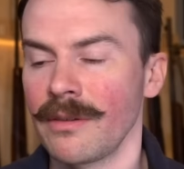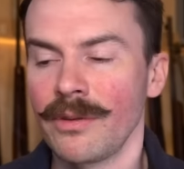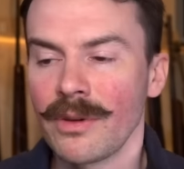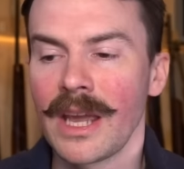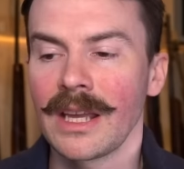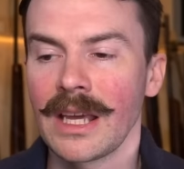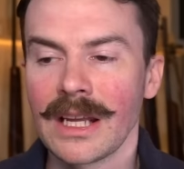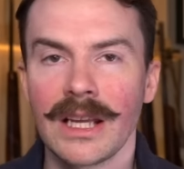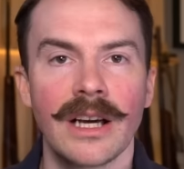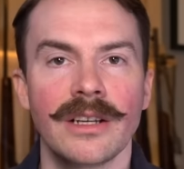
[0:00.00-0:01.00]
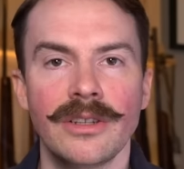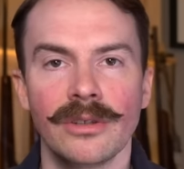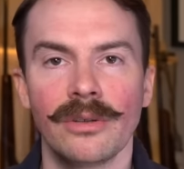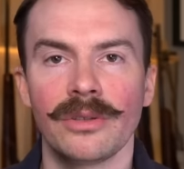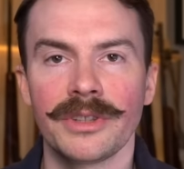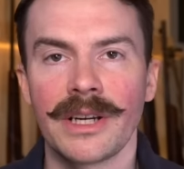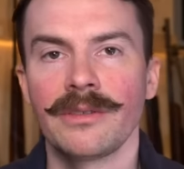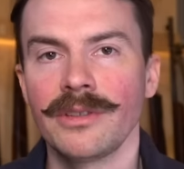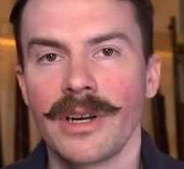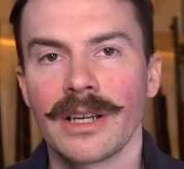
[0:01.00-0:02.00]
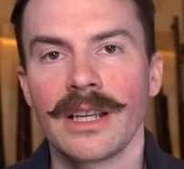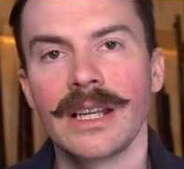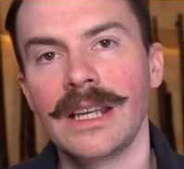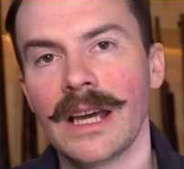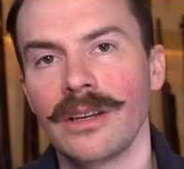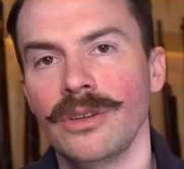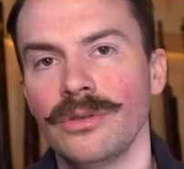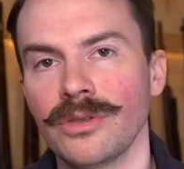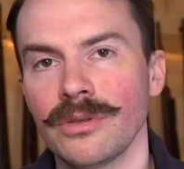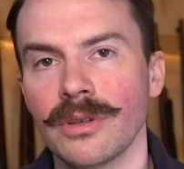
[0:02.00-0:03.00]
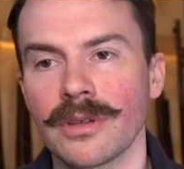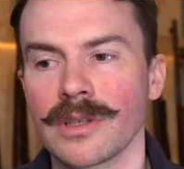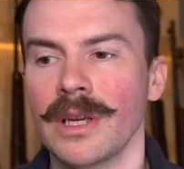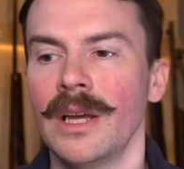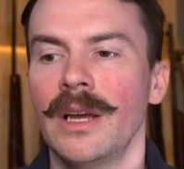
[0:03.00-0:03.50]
If you can't get a gun in your local town, you're not going to get new shooters.